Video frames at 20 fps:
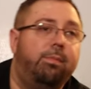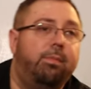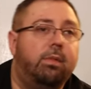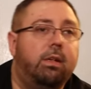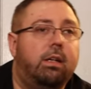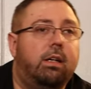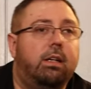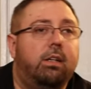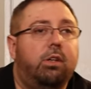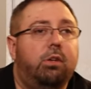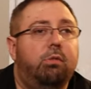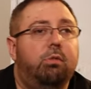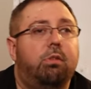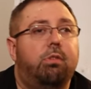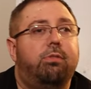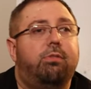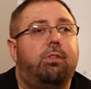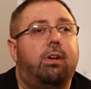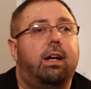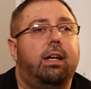Uh, you
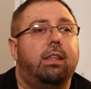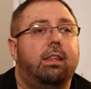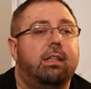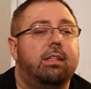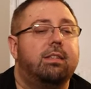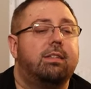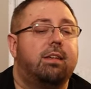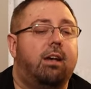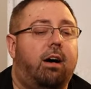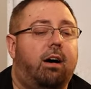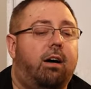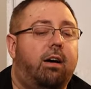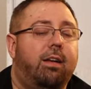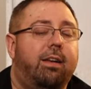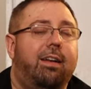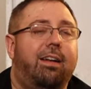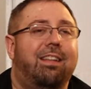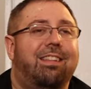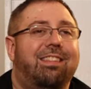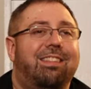will find this on
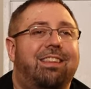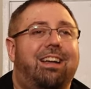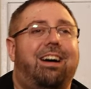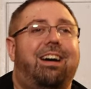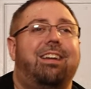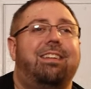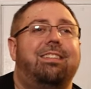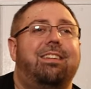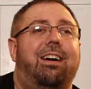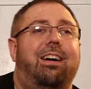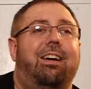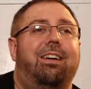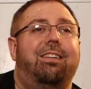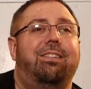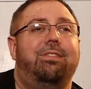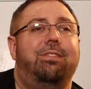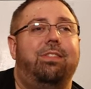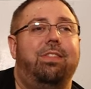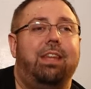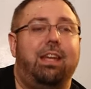a lot
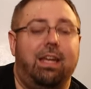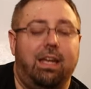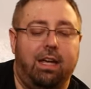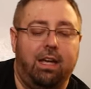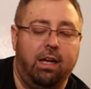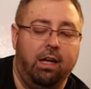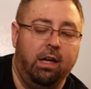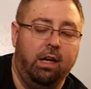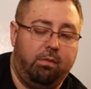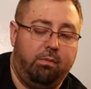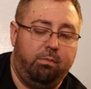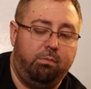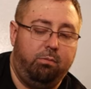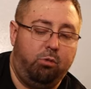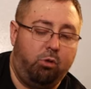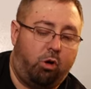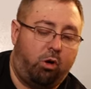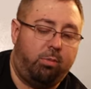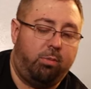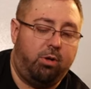of the
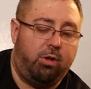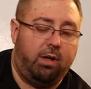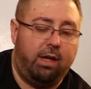normal